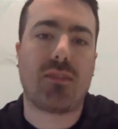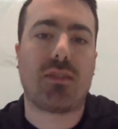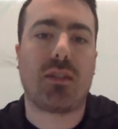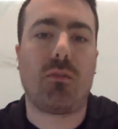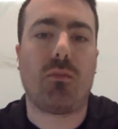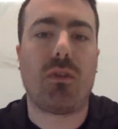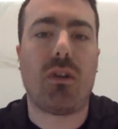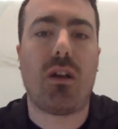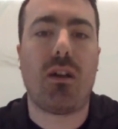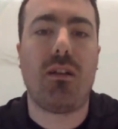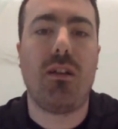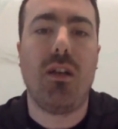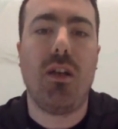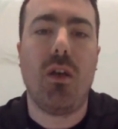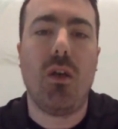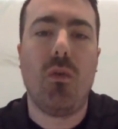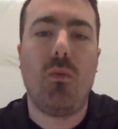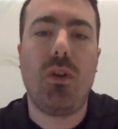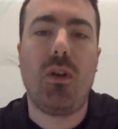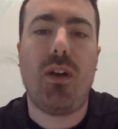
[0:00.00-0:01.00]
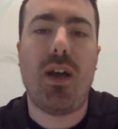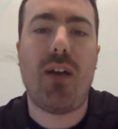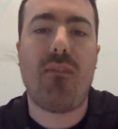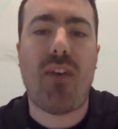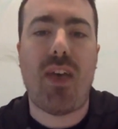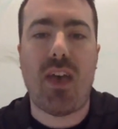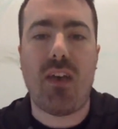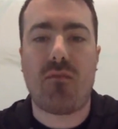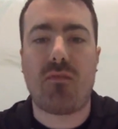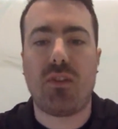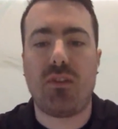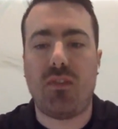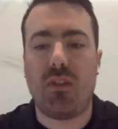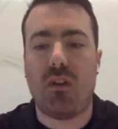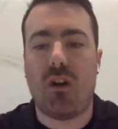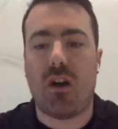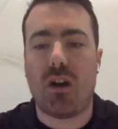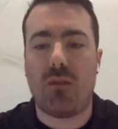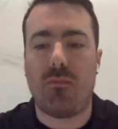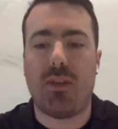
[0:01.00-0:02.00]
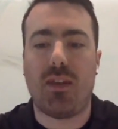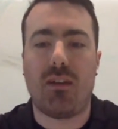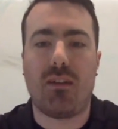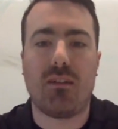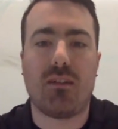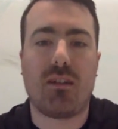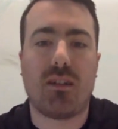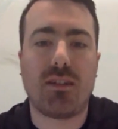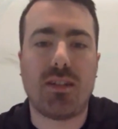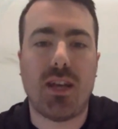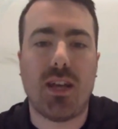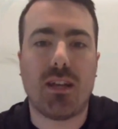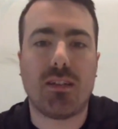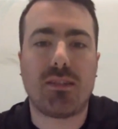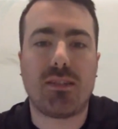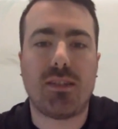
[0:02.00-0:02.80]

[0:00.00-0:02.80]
Like we don't have everything automated in our tests.